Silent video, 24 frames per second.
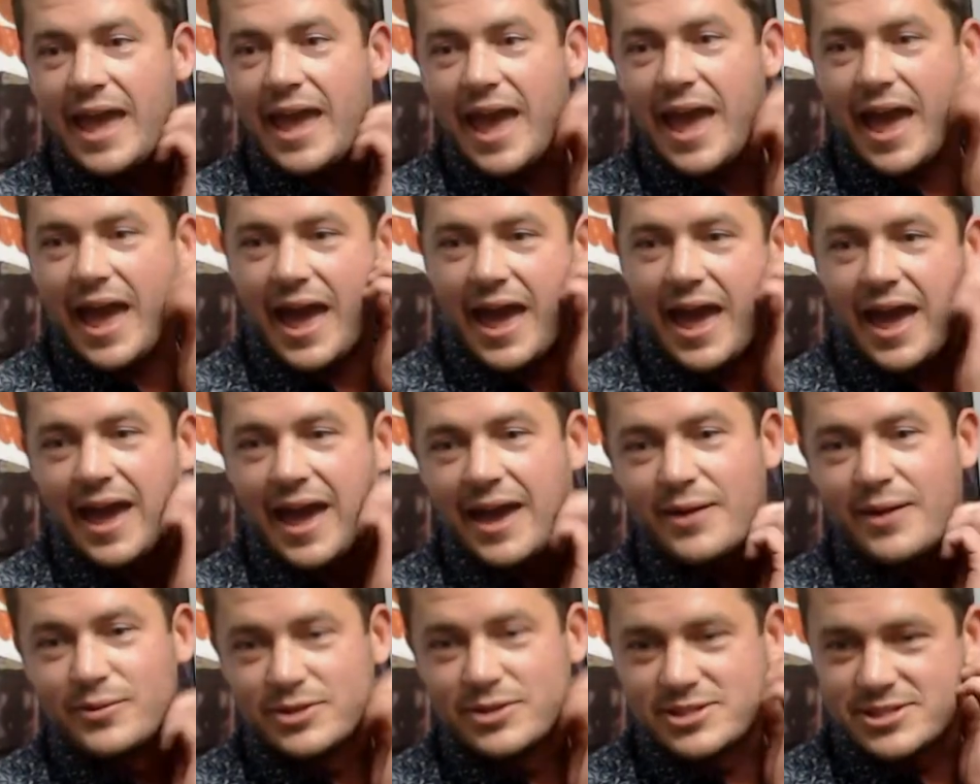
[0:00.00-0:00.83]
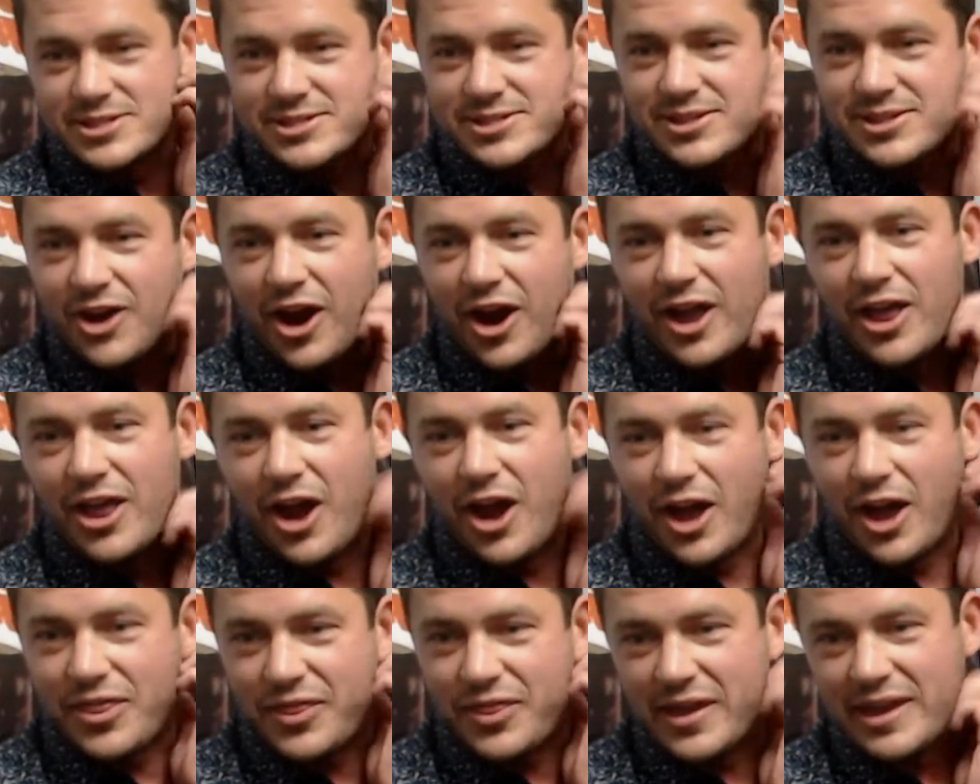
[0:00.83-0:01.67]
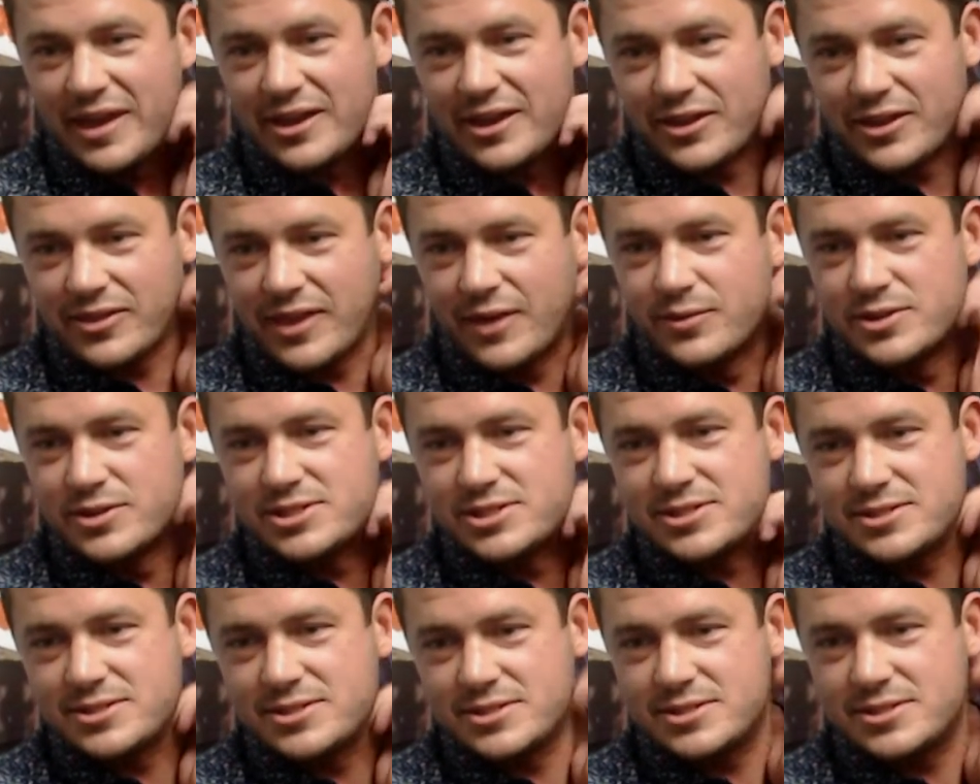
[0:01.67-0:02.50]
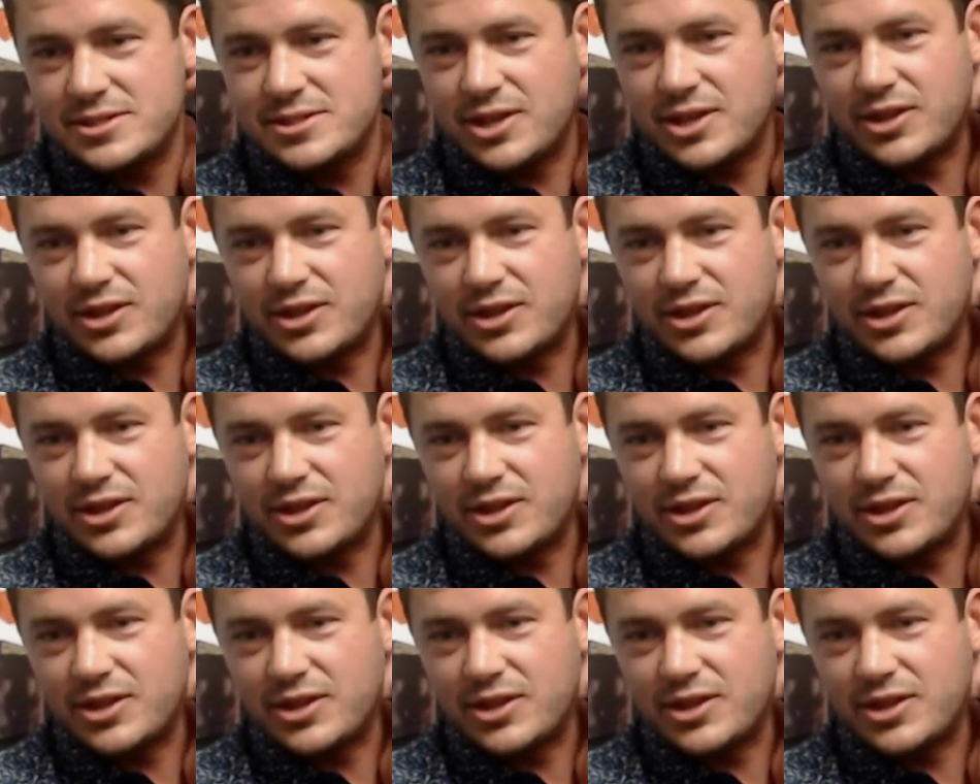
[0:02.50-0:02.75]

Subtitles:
Yeah, it was. I think there was